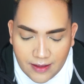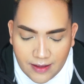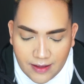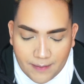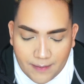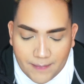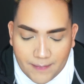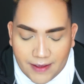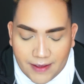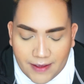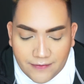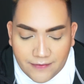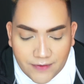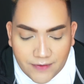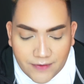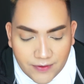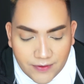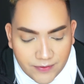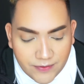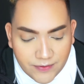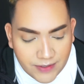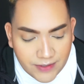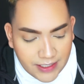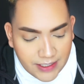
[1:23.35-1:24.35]
My
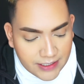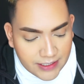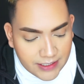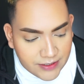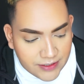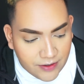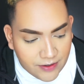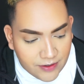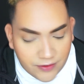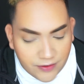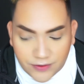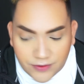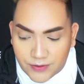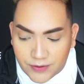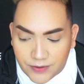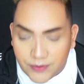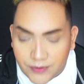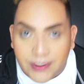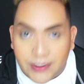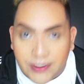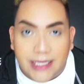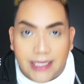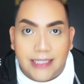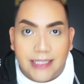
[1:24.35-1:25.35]
phone has gone through
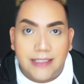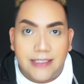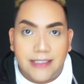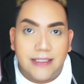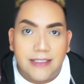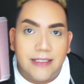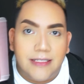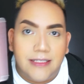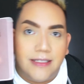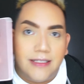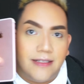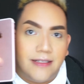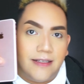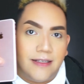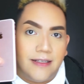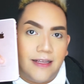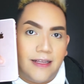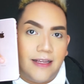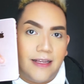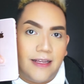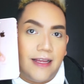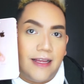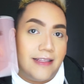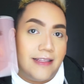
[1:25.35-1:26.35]
it.
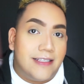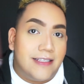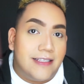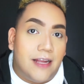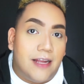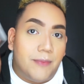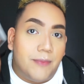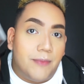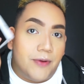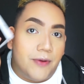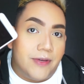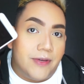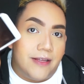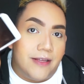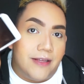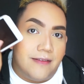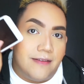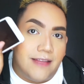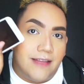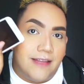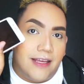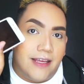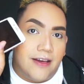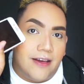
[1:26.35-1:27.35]
It's not broken,
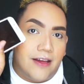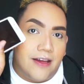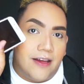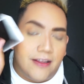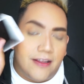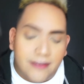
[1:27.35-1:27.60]
thank God.